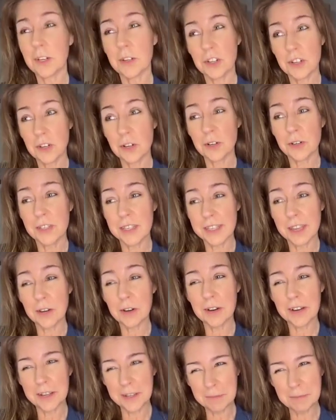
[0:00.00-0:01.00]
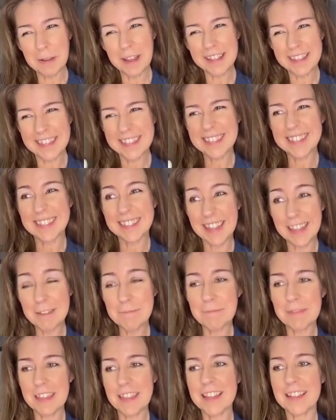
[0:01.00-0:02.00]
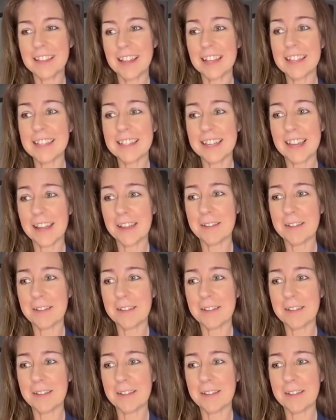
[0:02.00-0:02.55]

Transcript: Are you sure, Sarah? You bought the same thing last